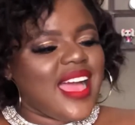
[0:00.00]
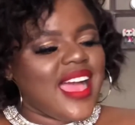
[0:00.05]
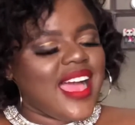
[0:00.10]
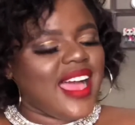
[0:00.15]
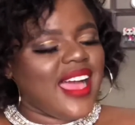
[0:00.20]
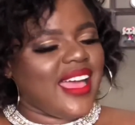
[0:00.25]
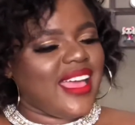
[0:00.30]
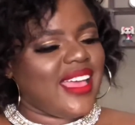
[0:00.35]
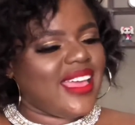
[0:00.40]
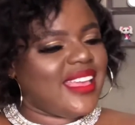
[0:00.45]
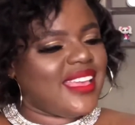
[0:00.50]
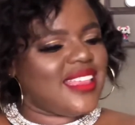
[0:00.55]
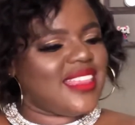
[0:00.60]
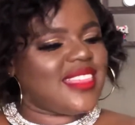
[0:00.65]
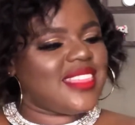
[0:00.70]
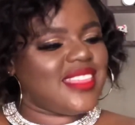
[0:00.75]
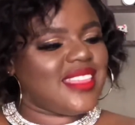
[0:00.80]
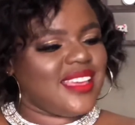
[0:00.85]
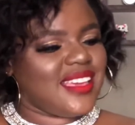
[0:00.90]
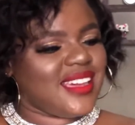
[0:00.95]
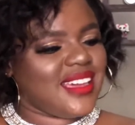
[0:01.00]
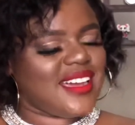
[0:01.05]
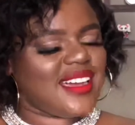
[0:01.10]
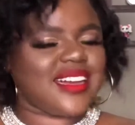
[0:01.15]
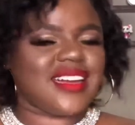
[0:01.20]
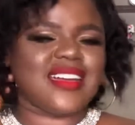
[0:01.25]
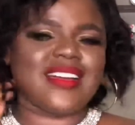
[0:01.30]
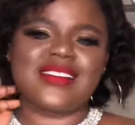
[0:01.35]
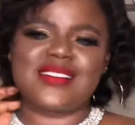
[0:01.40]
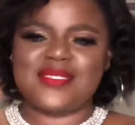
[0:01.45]
I think
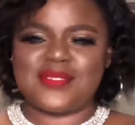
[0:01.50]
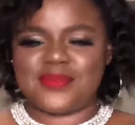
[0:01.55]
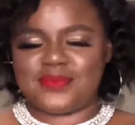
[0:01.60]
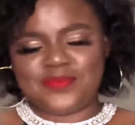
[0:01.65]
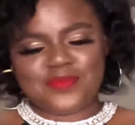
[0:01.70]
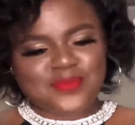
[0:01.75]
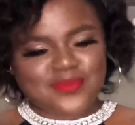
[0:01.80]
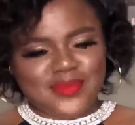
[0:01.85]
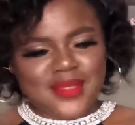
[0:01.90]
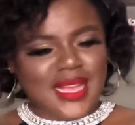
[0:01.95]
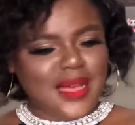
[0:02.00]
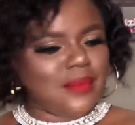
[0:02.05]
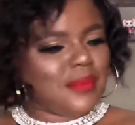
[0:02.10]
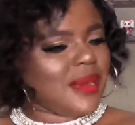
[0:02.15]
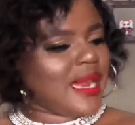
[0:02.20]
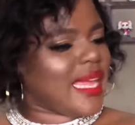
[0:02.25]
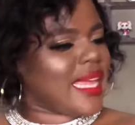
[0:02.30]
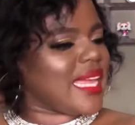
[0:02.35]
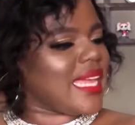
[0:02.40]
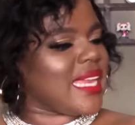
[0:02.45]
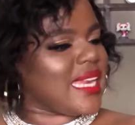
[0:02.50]
I'm liking